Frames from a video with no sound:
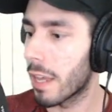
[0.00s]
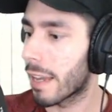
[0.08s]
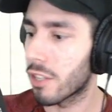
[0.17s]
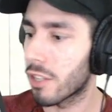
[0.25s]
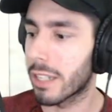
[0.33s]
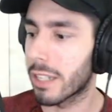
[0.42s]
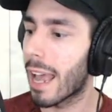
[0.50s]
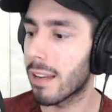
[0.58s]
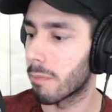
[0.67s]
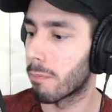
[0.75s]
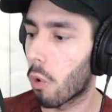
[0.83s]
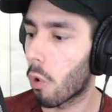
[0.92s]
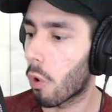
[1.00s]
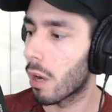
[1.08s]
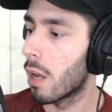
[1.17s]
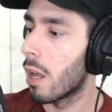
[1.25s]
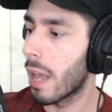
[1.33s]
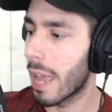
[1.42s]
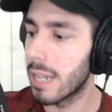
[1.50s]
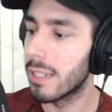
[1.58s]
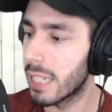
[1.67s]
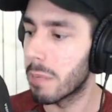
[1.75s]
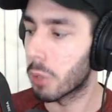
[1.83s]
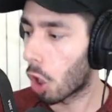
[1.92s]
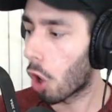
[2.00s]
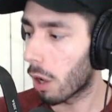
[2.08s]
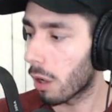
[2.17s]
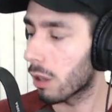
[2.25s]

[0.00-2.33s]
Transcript: they just can't support a deep card.